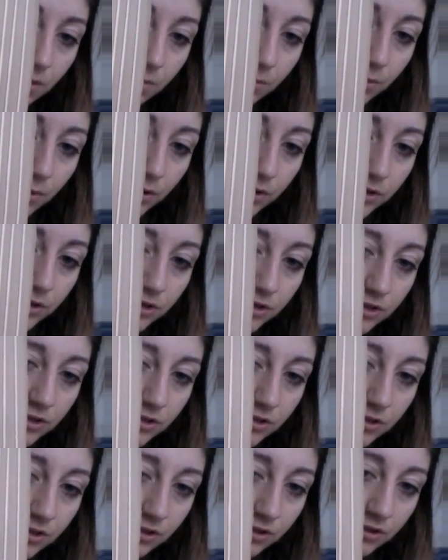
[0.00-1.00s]
push
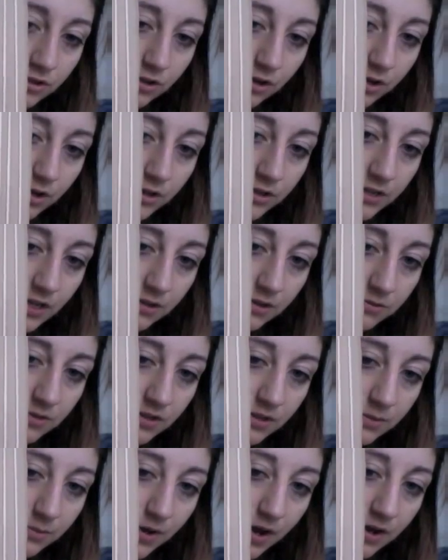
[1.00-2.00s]
your yarn down to
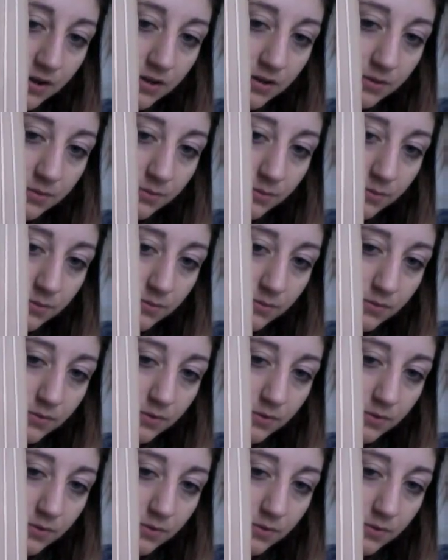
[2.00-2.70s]
the bottom,